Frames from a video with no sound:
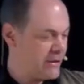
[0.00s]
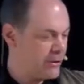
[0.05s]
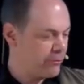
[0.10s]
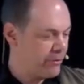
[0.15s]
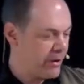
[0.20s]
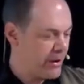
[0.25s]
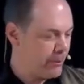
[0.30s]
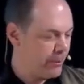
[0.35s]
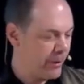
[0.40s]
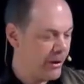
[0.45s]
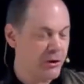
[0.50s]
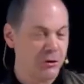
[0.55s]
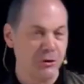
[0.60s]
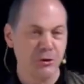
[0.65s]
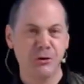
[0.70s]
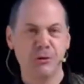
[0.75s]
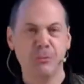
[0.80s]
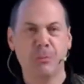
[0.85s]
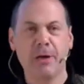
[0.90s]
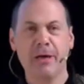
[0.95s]
a great pleasure
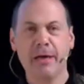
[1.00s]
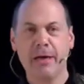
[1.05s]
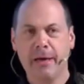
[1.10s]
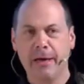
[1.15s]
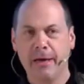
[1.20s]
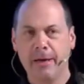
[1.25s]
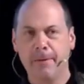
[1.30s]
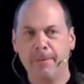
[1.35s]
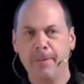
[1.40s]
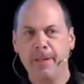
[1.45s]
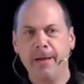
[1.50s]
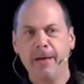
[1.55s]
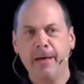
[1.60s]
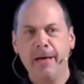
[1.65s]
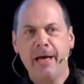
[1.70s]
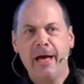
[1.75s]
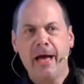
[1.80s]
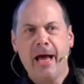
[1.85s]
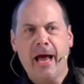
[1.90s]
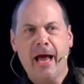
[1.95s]
to be here.
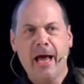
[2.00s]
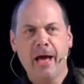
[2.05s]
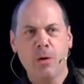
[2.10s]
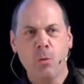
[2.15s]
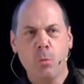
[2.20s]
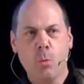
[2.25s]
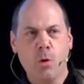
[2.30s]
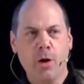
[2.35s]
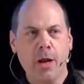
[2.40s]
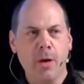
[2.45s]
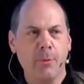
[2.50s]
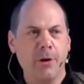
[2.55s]
And what I